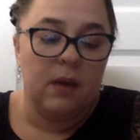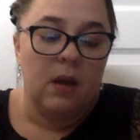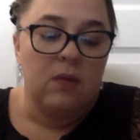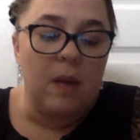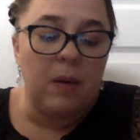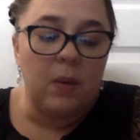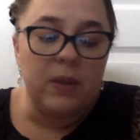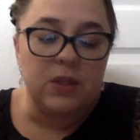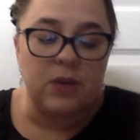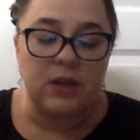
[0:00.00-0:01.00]
Robert
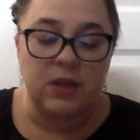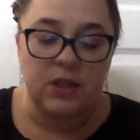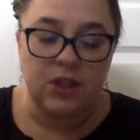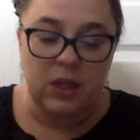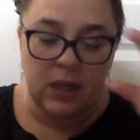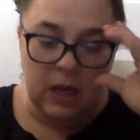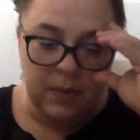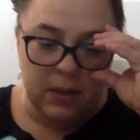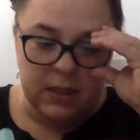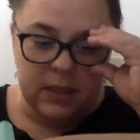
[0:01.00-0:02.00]
went straight to the jelly
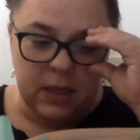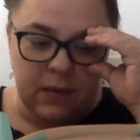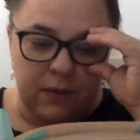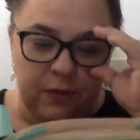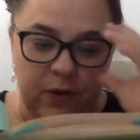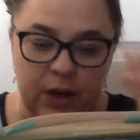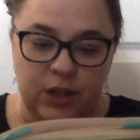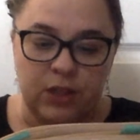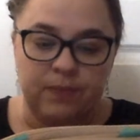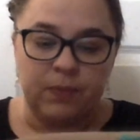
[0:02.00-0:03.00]
cupboard instead of the
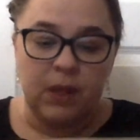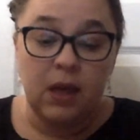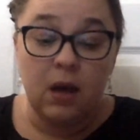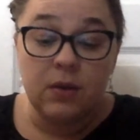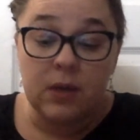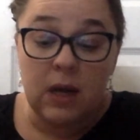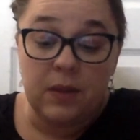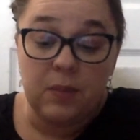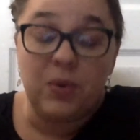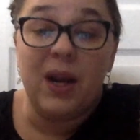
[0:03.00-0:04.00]
fridge. He also got
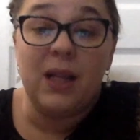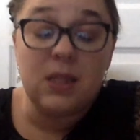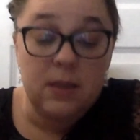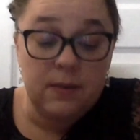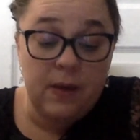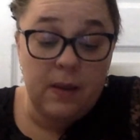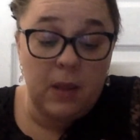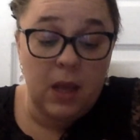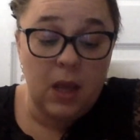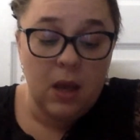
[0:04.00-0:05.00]
the brains in the
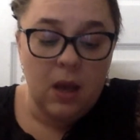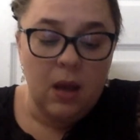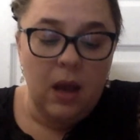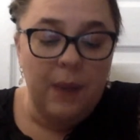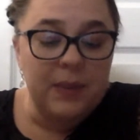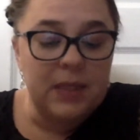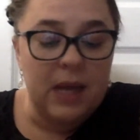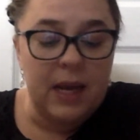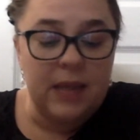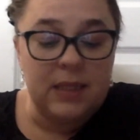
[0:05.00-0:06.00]
family. I was
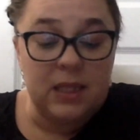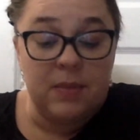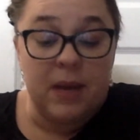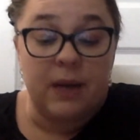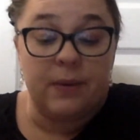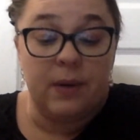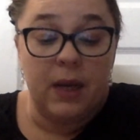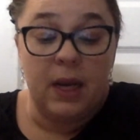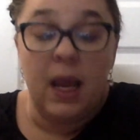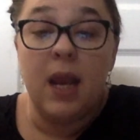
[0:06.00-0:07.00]
glad I'd seen the macaroni
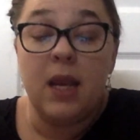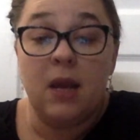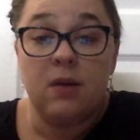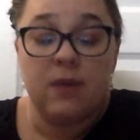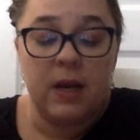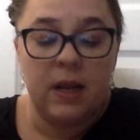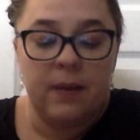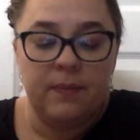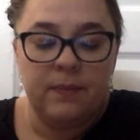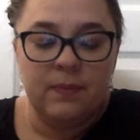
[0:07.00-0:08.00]
and hidden it already.
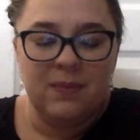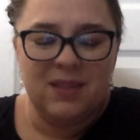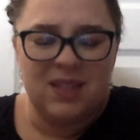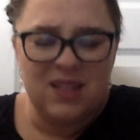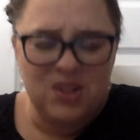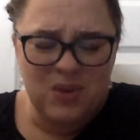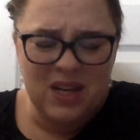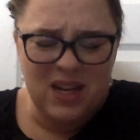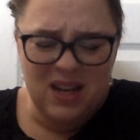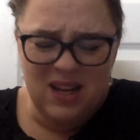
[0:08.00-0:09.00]
Didn't you
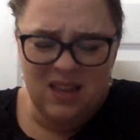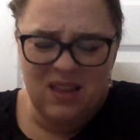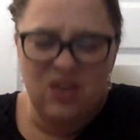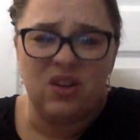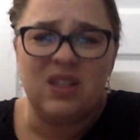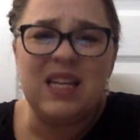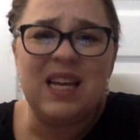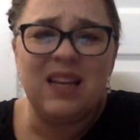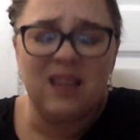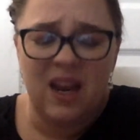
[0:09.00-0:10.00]
get anything good to
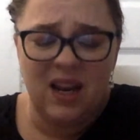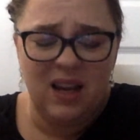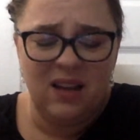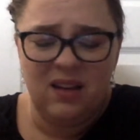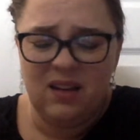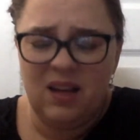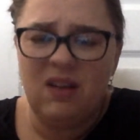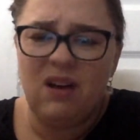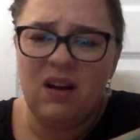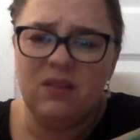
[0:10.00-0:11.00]
eat, Lainey? He
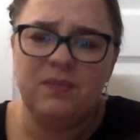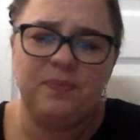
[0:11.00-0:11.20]
growled.